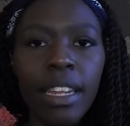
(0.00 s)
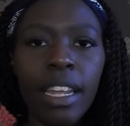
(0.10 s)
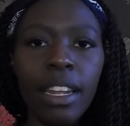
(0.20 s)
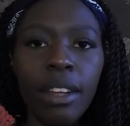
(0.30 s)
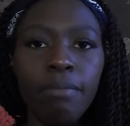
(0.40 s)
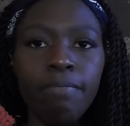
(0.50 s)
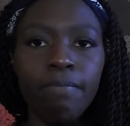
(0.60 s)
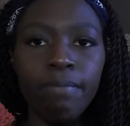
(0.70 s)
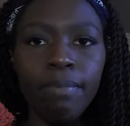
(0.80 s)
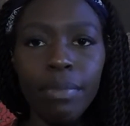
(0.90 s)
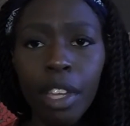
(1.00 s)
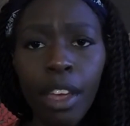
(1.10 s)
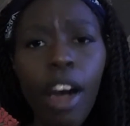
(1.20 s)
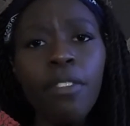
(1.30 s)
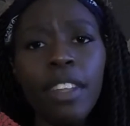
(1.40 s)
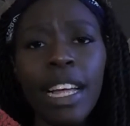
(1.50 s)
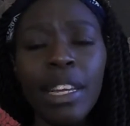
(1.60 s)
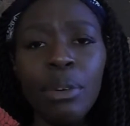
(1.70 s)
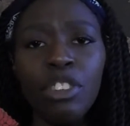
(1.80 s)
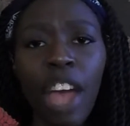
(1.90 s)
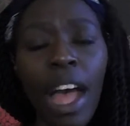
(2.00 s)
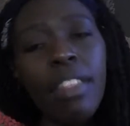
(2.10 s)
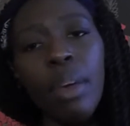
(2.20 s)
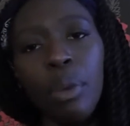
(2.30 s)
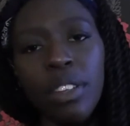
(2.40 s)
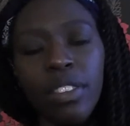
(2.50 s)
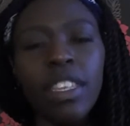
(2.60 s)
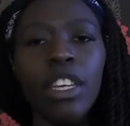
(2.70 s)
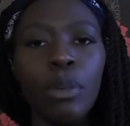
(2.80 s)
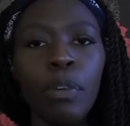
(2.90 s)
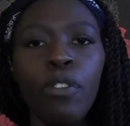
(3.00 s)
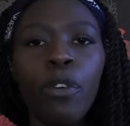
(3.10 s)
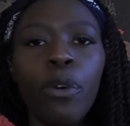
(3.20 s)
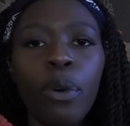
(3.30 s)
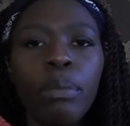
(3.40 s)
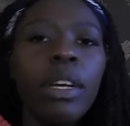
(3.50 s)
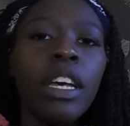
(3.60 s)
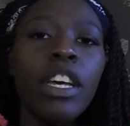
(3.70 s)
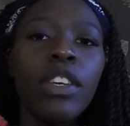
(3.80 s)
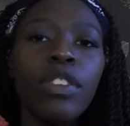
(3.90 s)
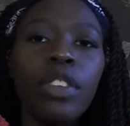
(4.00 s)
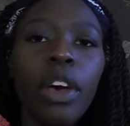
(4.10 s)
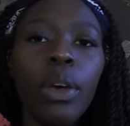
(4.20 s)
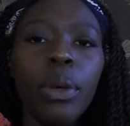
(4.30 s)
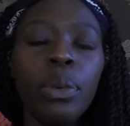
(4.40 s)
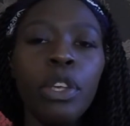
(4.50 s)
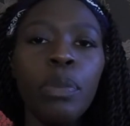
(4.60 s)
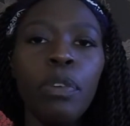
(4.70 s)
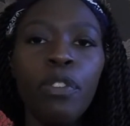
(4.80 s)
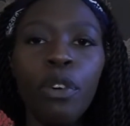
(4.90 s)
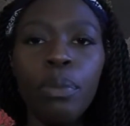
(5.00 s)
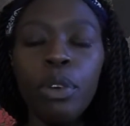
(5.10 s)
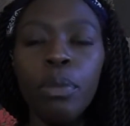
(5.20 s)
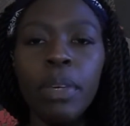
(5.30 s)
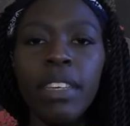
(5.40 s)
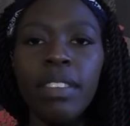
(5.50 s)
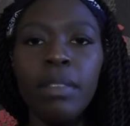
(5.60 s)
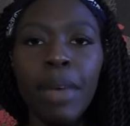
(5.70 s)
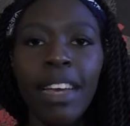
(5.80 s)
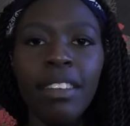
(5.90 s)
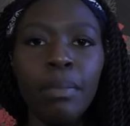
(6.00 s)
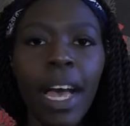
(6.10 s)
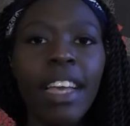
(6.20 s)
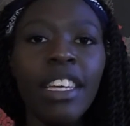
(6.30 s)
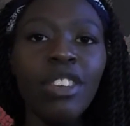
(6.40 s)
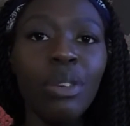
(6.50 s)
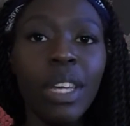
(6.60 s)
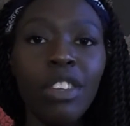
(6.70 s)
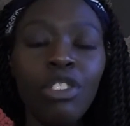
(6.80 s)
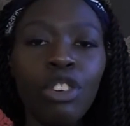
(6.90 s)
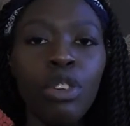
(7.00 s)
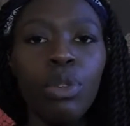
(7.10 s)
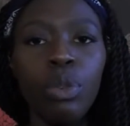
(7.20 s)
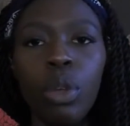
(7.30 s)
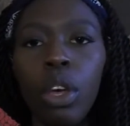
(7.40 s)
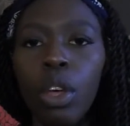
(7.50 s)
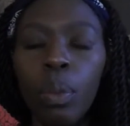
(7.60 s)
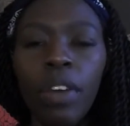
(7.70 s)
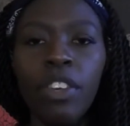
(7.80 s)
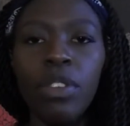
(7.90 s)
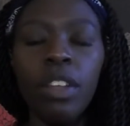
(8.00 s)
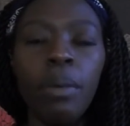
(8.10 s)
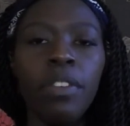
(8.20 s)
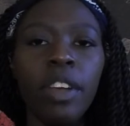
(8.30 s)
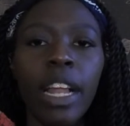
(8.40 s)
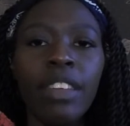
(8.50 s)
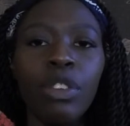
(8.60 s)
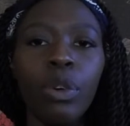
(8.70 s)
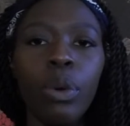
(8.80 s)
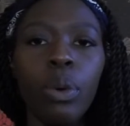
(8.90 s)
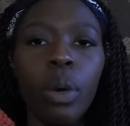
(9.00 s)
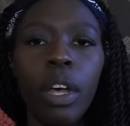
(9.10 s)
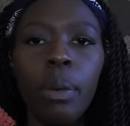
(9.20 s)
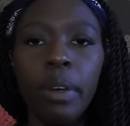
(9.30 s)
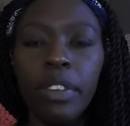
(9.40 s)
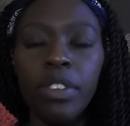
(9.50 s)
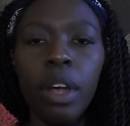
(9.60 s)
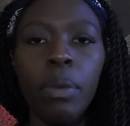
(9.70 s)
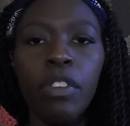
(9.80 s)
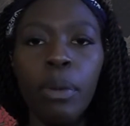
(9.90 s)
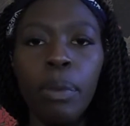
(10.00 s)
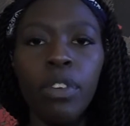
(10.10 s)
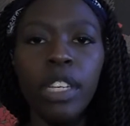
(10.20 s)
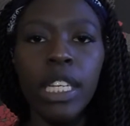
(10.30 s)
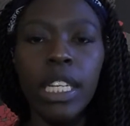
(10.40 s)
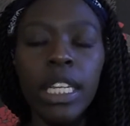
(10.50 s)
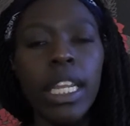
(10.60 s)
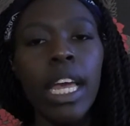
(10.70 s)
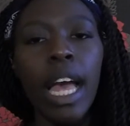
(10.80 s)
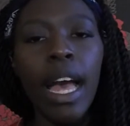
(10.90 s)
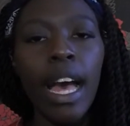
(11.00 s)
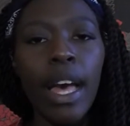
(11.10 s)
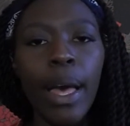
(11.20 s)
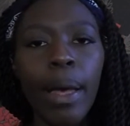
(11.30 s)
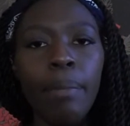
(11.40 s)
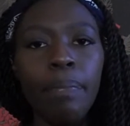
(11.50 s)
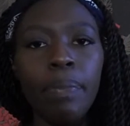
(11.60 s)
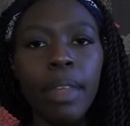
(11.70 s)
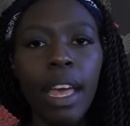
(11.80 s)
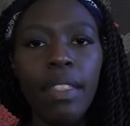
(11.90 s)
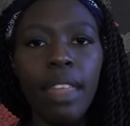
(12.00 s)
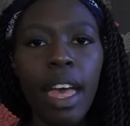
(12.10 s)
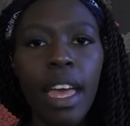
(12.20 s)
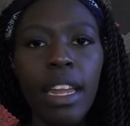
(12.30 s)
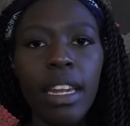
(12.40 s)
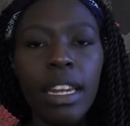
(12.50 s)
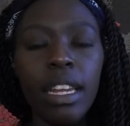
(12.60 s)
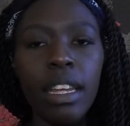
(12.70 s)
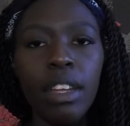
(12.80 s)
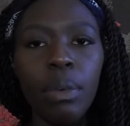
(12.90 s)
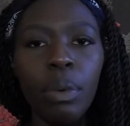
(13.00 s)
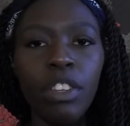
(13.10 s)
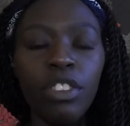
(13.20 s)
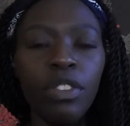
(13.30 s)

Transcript: And then after that little chat, they want to see you perform, so you perform your pieces back to back, and you get to choose whether you start with your classical, whether you start with your modern, and then once you've